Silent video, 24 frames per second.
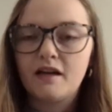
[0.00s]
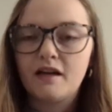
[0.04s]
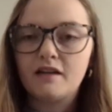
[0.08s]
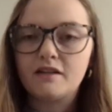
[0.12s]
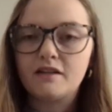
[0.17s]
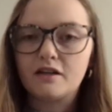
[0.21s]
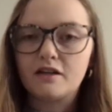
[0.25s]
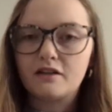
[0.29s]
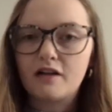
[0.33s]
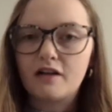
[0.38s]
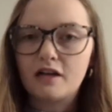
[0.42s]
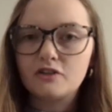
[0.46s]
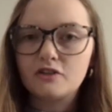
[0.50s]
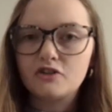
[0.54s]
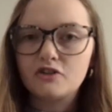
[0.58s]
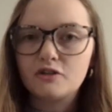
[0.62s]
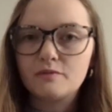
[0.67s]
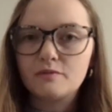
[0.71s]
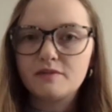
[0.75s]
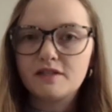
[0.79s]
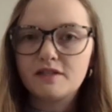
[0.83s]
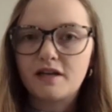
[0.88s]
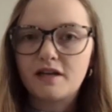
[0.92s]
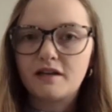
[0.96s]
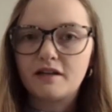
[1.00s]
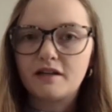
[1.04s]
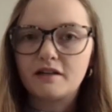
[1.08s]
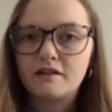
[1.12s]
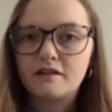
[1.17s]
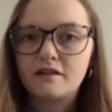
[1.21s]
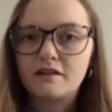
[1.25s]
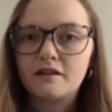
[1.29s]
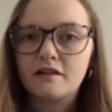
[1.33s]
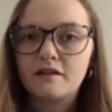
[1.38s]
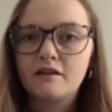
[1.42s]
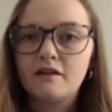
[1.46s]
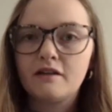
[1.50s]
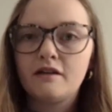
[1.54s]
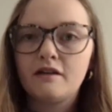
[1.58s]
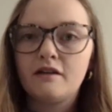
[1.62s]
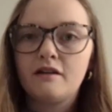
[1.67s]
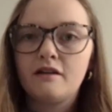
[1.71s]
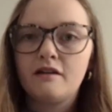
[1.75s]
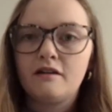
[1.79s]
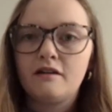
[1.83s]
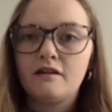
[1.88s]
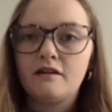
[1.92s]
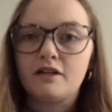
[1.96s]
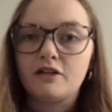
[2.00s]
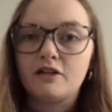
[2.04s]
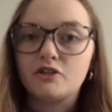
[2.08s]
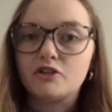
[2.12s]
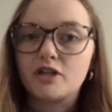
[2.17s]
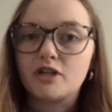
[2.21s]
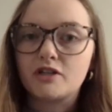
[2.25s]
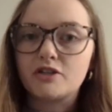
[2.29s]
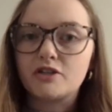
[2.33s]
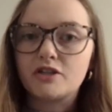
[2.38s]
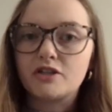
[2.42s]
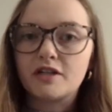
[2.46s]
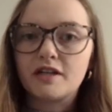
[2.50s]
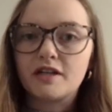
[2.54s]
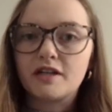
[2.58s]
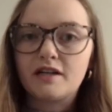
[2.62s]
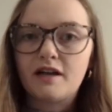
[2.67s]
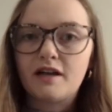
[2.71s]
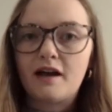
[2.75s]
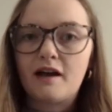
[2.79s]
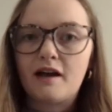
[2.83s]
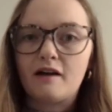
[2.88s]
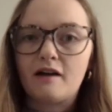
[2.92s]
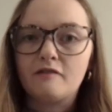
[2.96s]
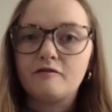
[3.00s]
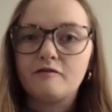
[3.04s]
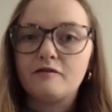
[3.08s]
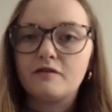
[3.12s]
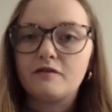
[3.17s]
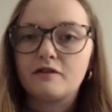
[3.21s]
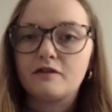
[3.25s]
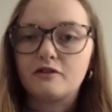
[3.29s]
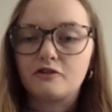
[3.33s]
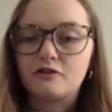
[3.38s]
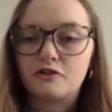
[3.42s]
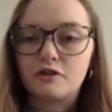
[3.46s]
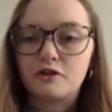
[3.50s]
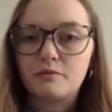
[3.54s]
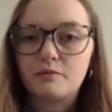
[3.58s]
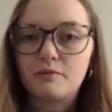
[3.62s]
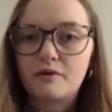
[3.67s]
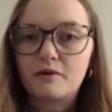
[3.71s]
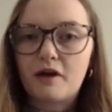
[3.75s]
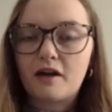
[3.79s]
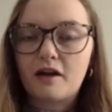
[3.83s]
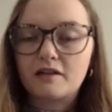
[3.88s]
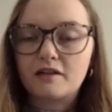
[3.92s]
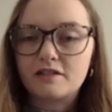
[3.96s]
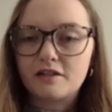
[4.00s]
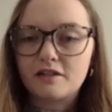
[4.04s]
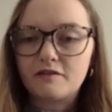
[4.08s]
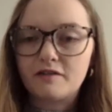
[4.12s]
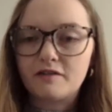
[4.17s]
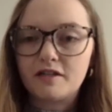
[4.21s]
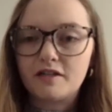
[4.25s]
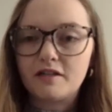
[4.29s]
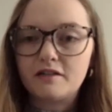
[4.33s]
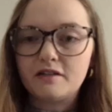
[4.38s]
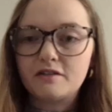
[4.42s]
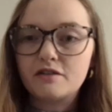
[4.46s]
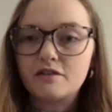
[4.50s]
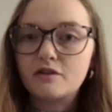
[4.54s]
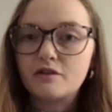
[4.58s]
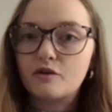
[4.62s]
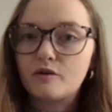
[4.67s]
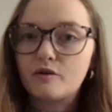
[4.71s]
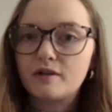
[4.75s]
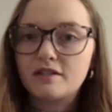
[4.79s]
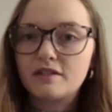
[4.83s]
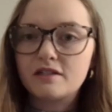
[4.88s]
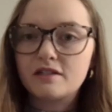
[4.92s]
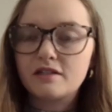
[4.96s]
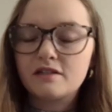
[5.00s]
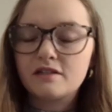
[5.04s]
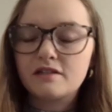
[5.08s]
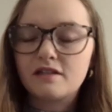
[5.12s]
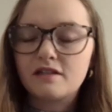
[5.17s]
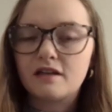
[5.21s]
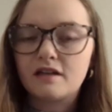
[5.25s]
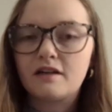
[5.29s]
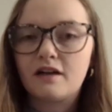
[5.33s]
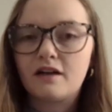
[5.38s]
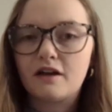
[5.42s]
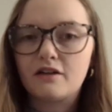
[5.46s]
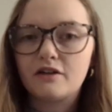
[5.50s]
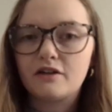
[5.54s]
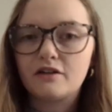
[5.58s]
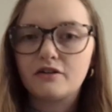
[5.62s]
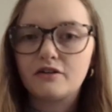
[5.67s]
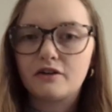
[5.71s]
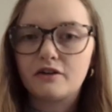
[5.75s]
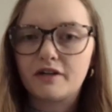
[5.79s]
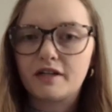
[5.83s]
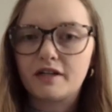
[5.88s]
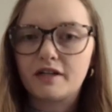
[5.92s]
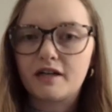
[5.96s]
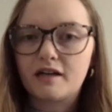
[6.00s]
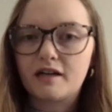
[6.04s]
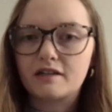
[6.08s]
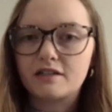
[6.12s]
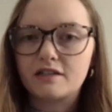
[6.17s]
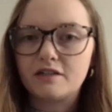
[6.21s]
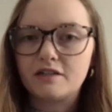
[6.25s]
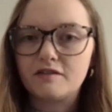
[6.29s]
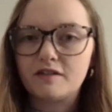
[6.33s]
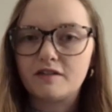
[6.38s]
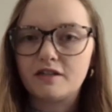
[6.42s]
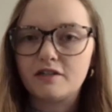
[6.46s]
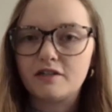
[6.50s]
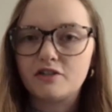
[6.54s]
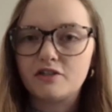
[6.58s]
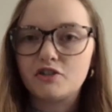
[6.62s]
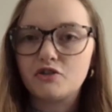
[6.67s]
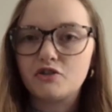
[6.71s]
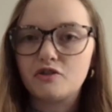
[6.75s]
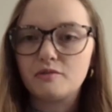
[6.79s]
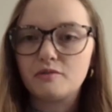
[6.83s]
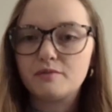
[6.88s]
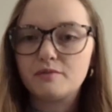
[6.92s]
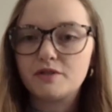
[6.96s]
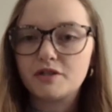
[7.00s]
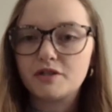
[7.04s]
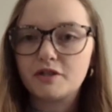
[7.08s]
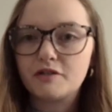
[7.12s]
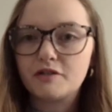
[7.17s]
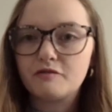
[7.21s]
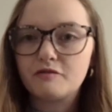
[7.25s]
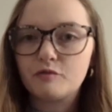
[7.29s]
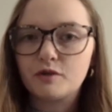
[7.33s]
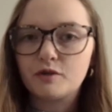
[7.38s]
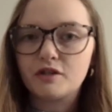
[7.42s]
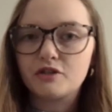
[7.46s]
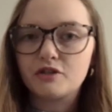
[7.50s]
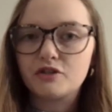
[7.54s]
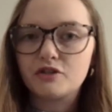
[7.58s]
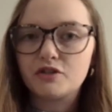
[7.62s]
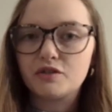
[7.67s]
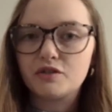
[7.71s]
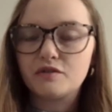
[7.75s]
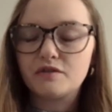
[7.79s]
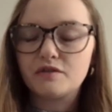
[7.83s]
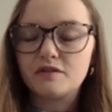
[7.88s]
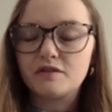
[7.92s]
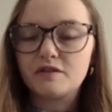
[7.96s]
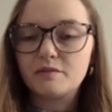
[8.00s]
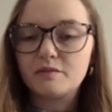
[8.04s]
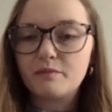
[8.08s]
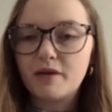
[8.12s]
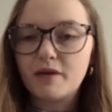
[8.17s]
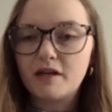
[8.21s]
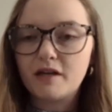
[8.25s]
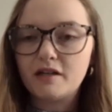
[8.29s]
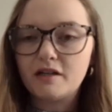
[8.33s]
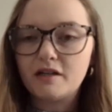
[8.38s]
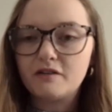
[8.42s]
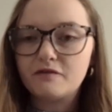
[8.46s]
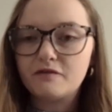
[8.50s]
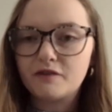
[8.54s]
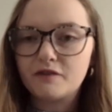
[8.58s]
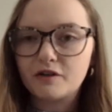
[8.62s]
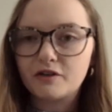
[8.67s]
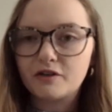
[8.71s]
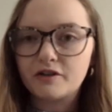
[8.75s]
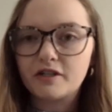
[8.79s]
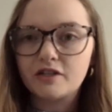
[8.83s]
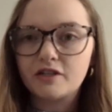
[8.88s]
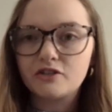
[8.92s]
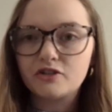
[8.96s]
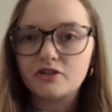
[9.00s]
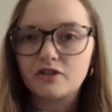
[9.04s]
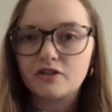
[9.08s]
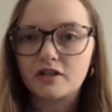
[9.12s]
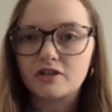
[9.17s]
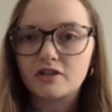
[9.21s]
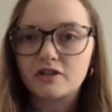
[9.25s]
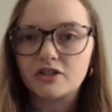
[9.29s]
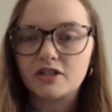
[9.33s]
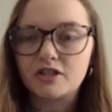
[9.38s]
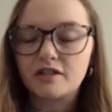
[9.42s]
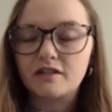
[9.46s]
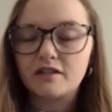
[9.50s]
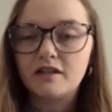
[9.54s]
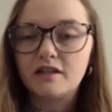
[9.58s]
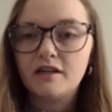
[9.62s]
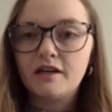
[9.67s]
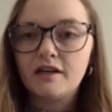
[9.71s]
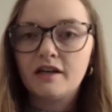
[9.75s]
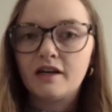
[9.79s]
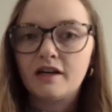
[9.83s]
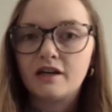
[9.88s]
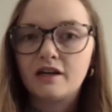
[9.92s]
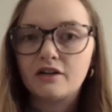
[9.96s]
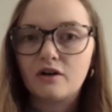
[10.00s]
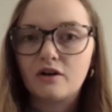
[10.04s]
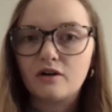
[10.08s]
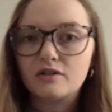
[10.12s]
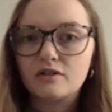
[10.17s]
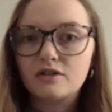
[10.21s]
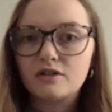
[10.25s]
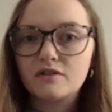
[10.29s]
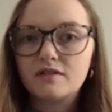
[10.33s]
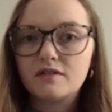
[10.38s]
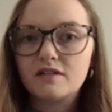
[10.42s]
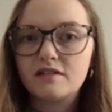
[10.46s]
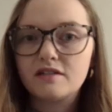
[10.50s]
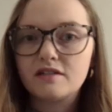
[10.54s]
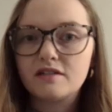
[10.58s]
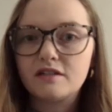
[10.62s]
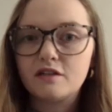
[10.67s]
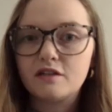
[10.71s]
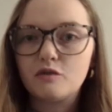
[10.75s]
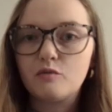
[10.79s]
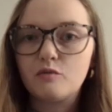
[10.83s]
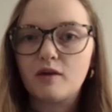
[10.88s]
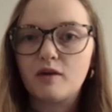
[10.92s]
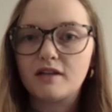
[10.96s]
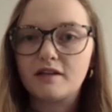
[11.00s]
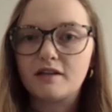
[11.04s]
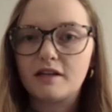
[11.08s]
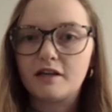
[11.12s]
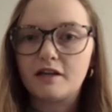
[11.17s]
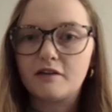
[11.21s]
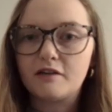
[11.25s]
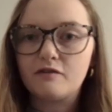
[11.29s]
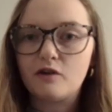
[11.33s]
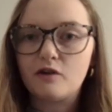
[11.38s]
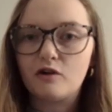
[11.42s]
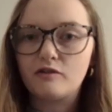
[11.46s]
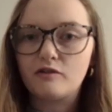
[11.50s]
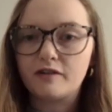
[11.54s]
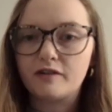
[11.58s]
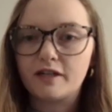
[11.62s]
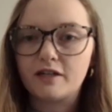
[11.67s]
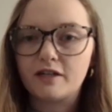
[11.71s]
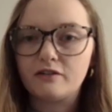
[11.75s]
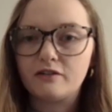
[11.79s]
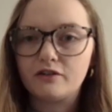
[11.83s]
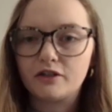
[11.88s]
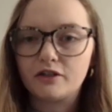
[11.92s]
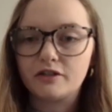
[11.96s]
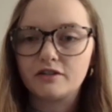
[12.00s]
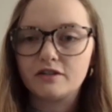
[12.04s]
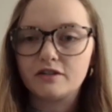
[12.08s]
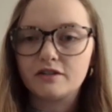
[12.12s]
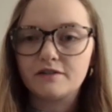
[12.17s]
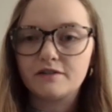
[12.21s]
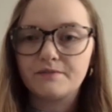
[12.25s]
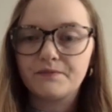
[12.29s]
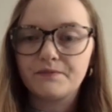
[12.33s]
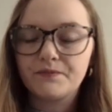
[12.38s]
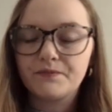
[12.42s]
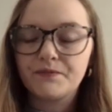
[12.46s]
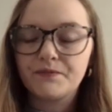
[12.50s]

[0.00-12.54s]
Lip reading: In the classroom setting, the instructor can have group activities, quizzes, and other learning activities to observe where the students may need further instruction and also to see what they have already learned.